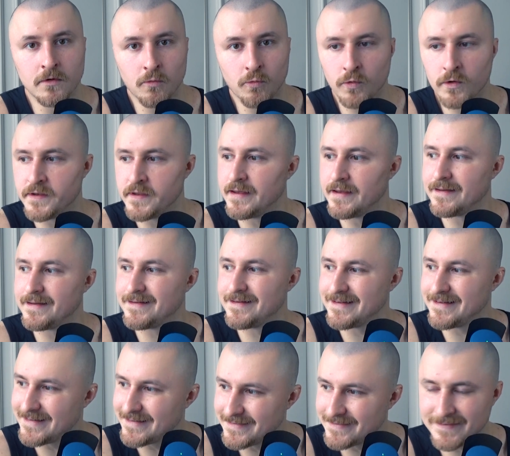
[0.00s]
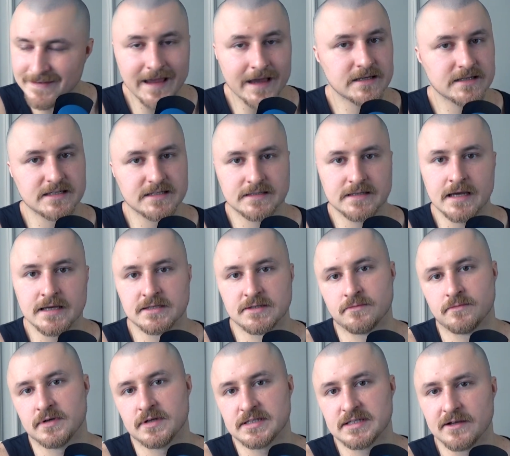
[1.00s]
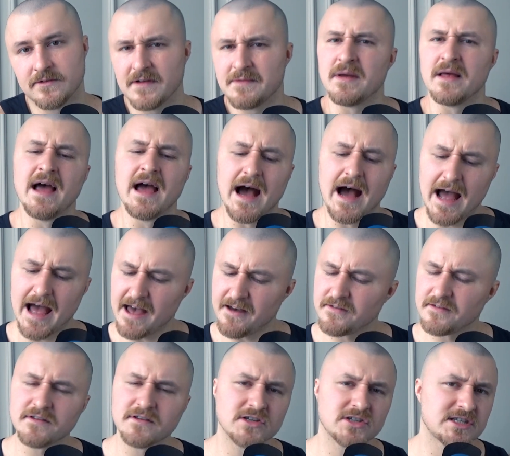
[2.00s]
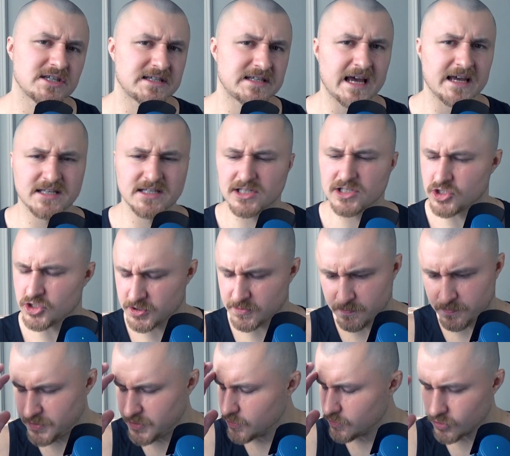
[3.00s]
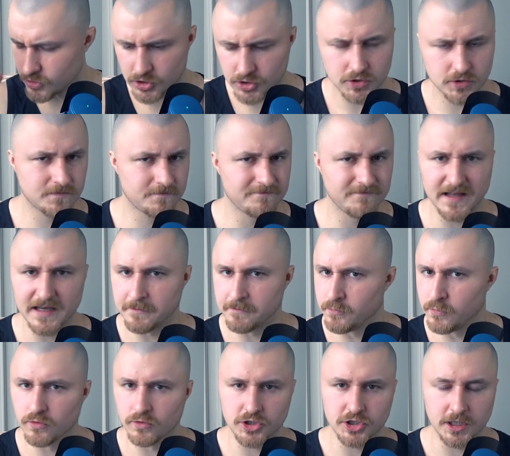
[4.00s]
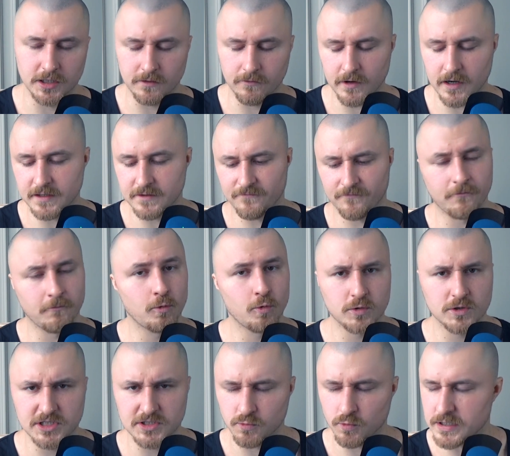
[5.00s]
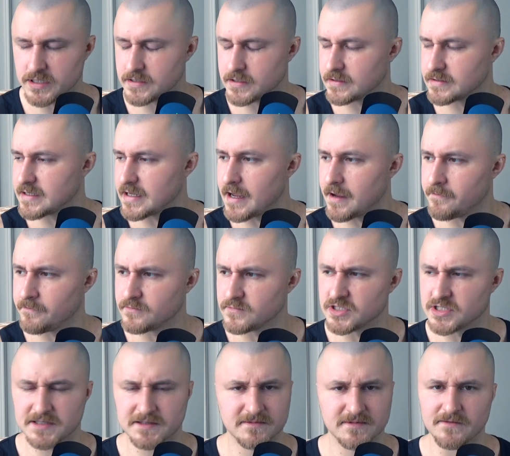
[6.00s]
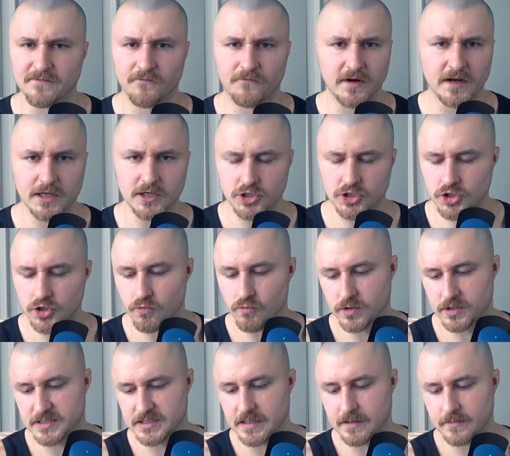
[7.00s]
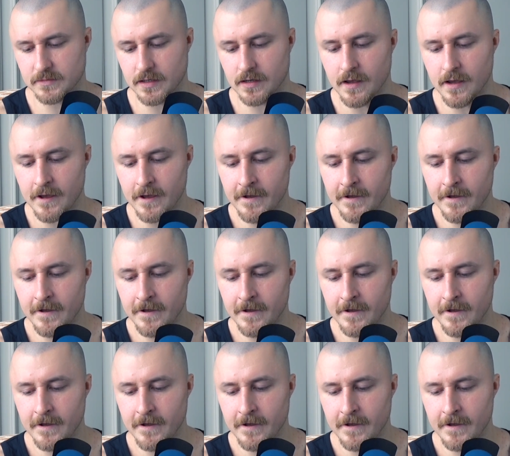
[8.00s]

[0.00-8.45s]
with the exercises by itself. I mean, half of the exercises is just pure like bullshit, right? Just wasting time, just some freaking joke or something.